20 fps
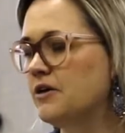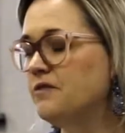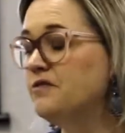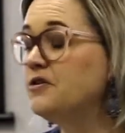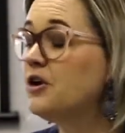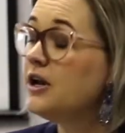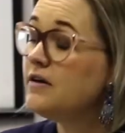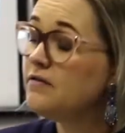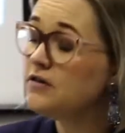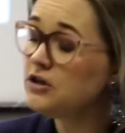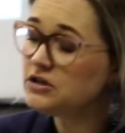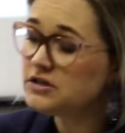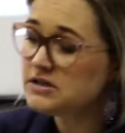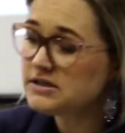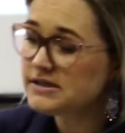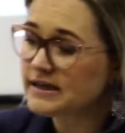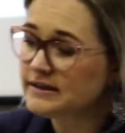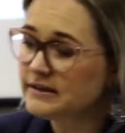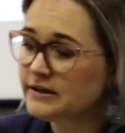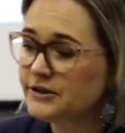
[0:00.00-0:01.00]
If you don't have locus
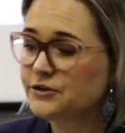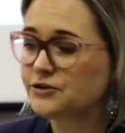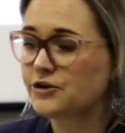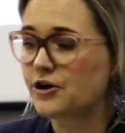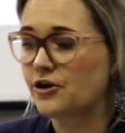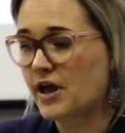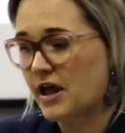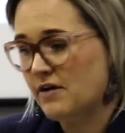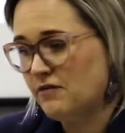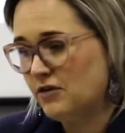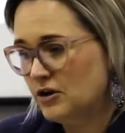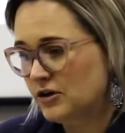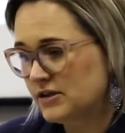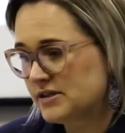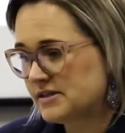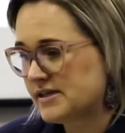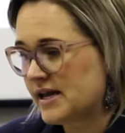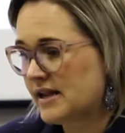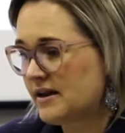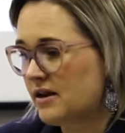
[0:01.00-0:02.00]
standi, you don't have
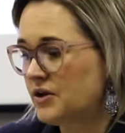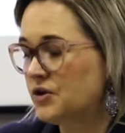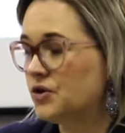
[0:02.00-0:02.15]
locus standi,